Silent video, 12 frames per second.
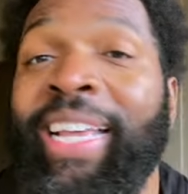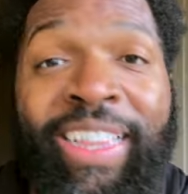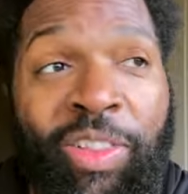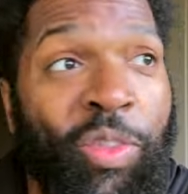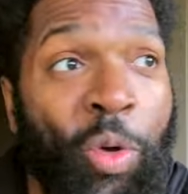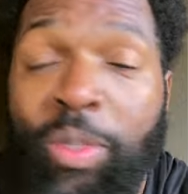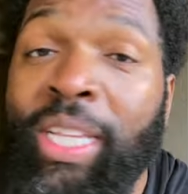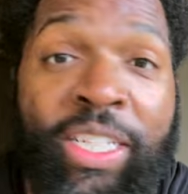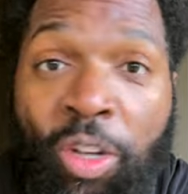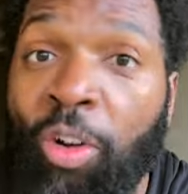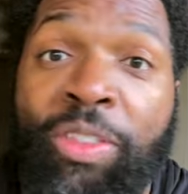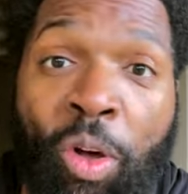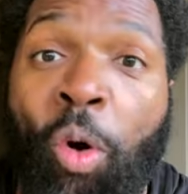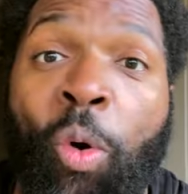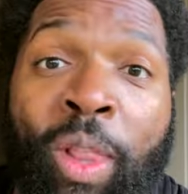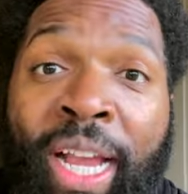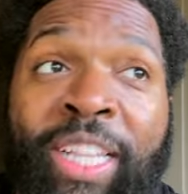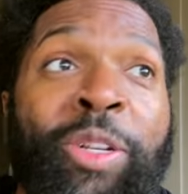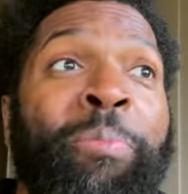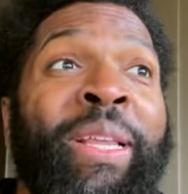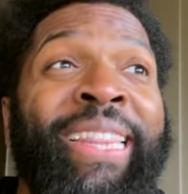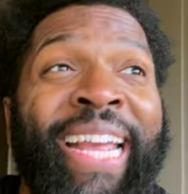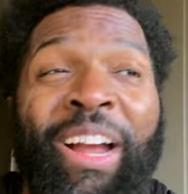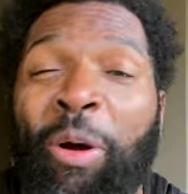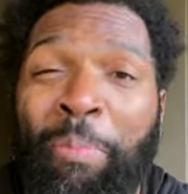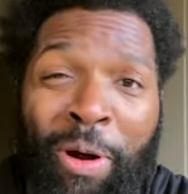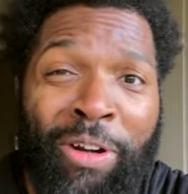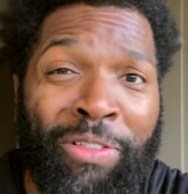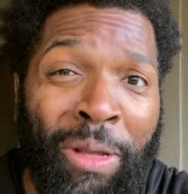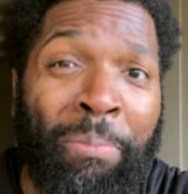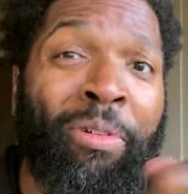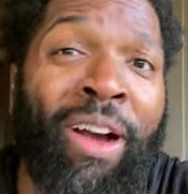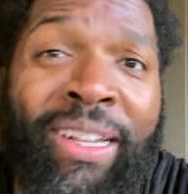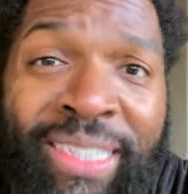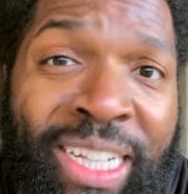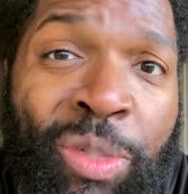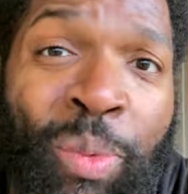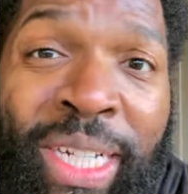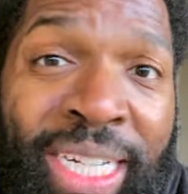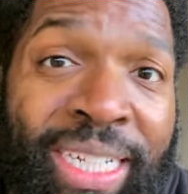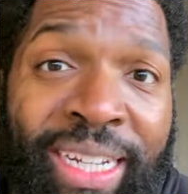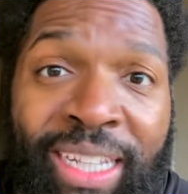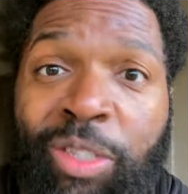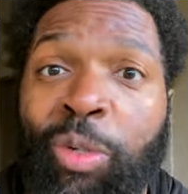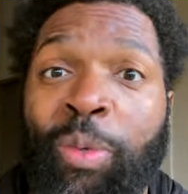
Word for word: Those things aren't the whole answer, but they are part of the process we need to get to,